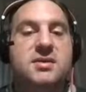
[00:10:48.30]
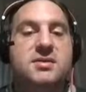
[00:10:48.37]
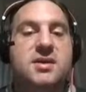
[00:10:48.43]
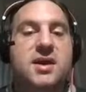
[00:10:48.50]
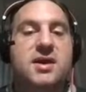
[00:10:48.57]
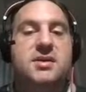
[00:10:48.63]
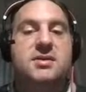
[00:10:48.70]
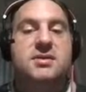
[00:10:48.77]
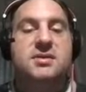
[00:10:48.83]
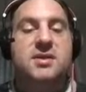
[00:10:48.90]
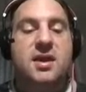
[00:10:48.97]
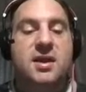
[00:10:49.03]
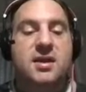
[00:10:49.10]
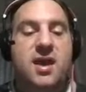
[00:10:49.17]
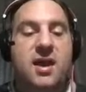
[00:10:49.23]
sites
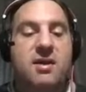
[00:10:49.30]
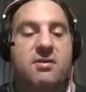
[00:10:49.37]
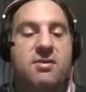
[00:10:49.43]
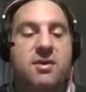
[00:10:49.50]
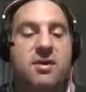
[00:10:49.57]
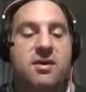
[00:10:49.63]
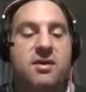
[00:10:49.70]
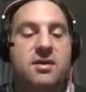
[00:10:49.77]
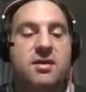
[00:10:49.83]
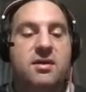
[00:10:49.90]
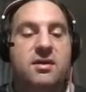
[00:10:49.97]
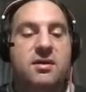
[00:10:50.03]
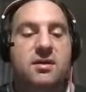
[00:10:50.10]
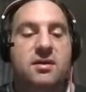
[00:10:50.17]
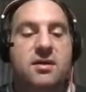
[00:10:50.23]
and how they
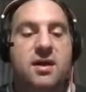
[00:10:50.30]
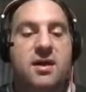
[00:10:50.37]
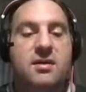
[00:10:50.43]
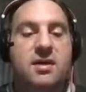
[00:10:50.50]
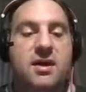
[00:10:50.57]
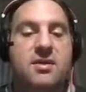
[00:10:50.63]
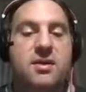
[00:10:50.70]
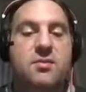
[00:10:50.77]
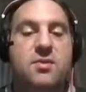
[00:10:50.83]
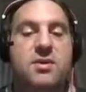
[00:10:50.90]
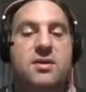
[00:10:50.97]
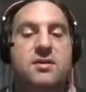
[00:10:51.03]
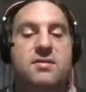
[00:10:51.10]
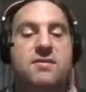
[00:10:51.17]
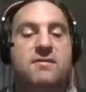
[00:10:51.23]

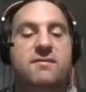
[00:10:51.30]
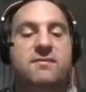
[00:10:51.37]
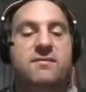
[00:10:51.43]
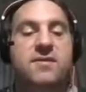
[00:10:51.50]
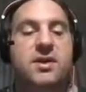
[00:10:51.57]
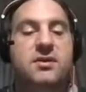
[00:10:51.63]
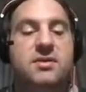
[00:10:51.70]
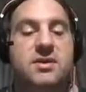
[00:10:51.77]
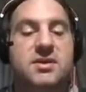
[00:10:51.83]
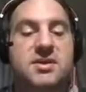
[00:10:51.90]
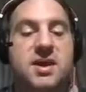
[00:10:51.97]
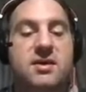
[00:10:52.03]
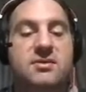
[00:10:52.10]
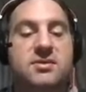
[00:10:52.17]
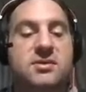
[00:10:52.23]
went and figured this
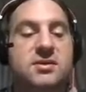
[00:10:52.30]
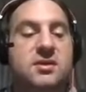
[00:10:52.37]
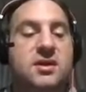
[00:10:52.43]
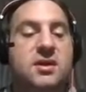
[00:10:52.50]
out.